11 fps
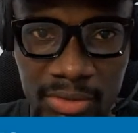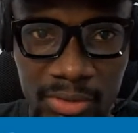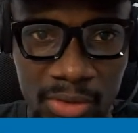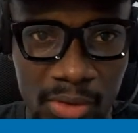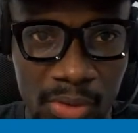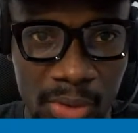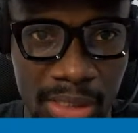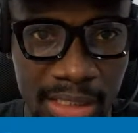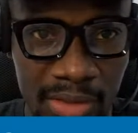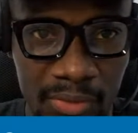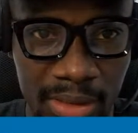So don't go
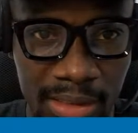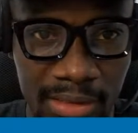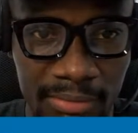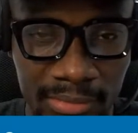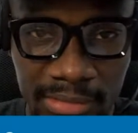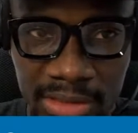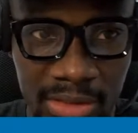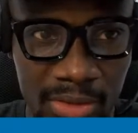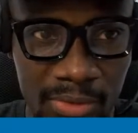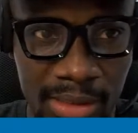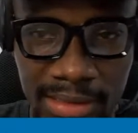anywhere, stay
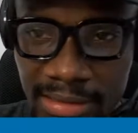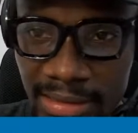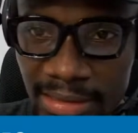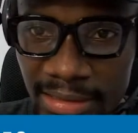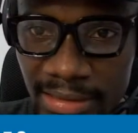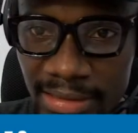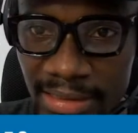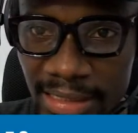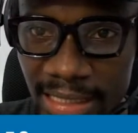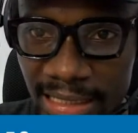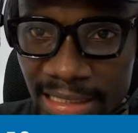right there,
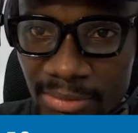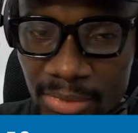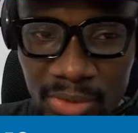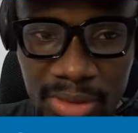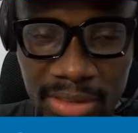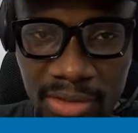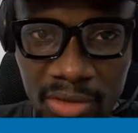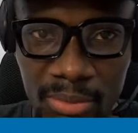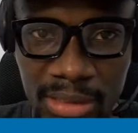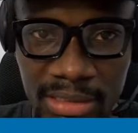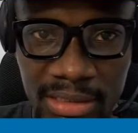and let me know in the
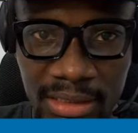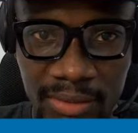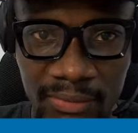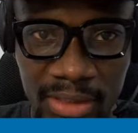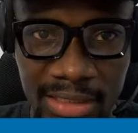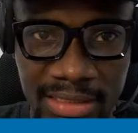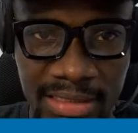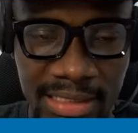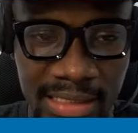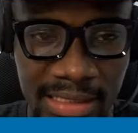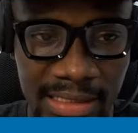comments if you can
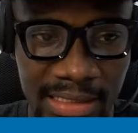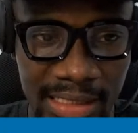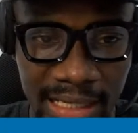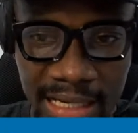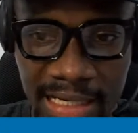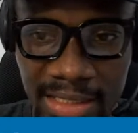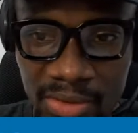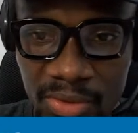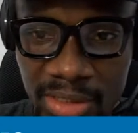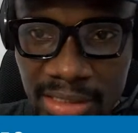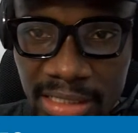see and
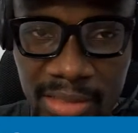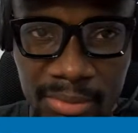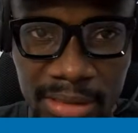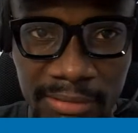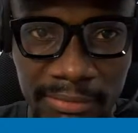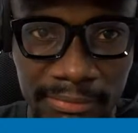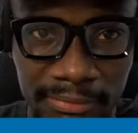you can hear me.